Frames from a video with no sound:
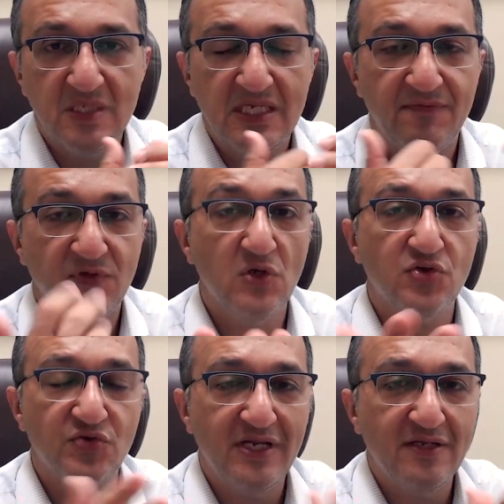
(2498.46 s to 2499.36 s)
if you don't
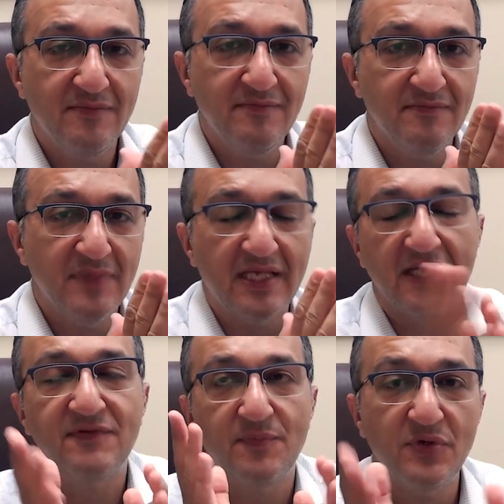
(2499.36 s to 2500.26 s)
train them, like
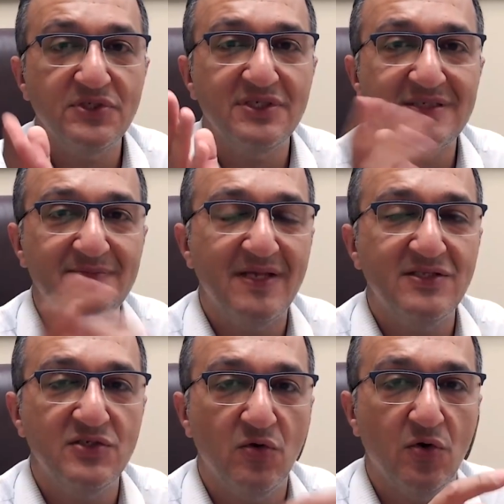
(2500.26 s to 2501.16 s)
if the person is
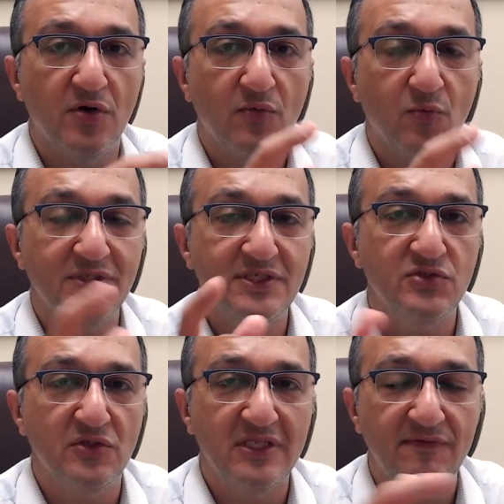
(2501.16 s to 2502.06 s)
meant or wanting
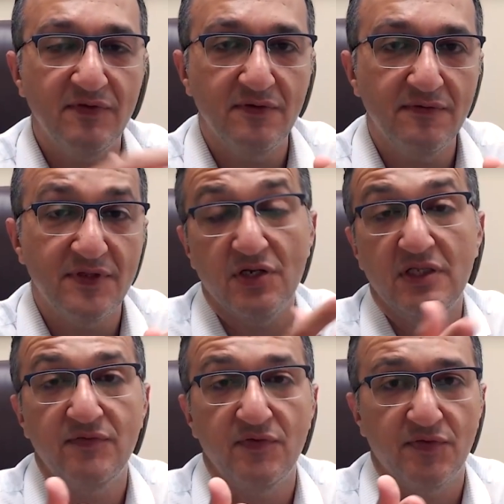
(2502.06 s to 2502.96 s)
to leave you, they're going to
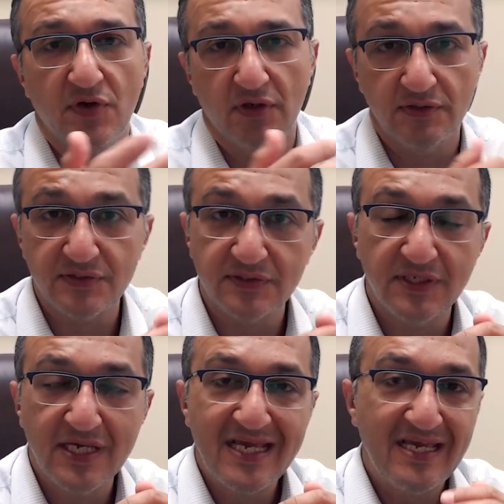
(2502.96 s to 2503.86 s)
leave you regardless.
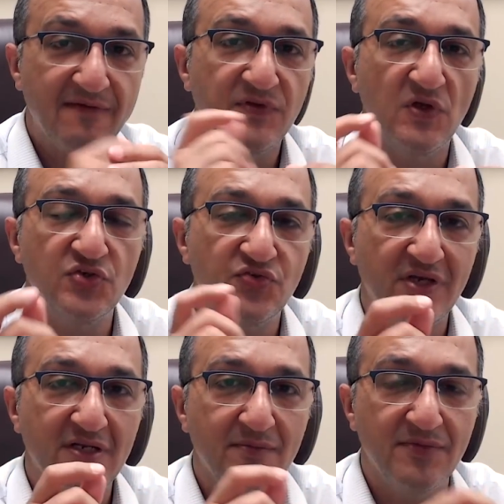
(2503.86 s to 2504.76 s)
If you don't train
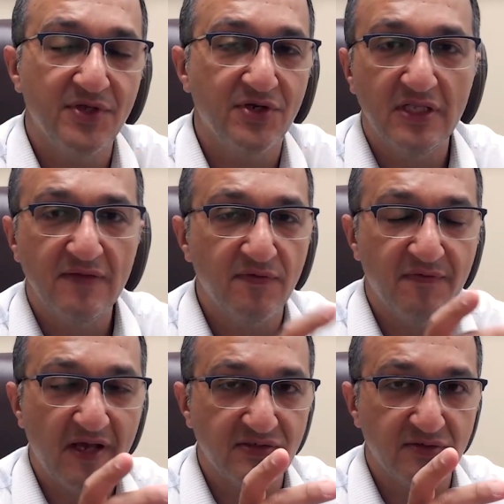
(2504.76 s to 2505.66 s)
them, they're going to leave you
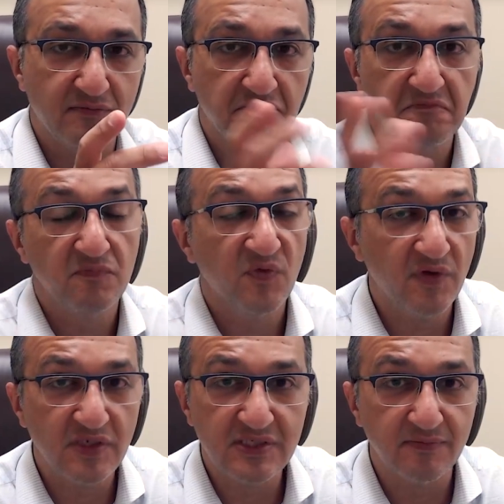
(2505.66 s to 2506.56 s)
faster.
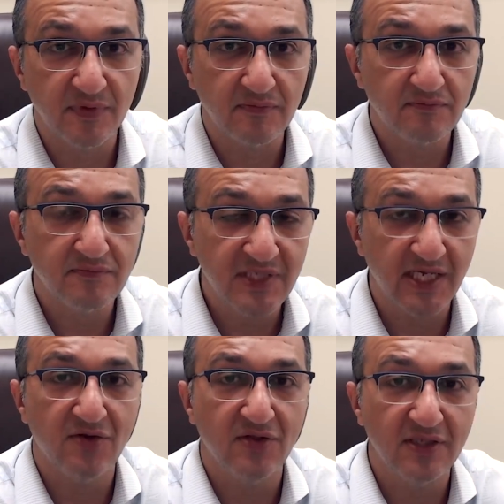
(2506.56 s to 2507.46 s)
Very simple. Take
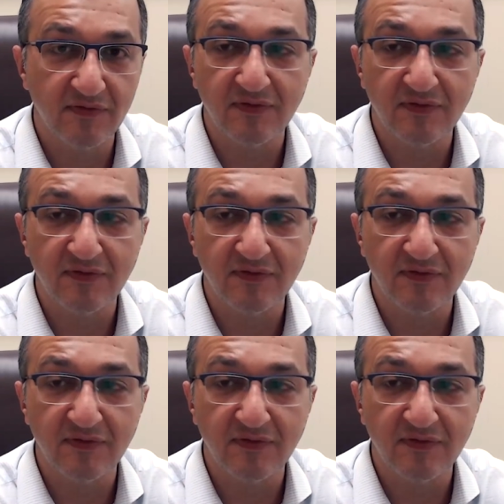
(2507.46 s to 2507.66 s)
it or leave it.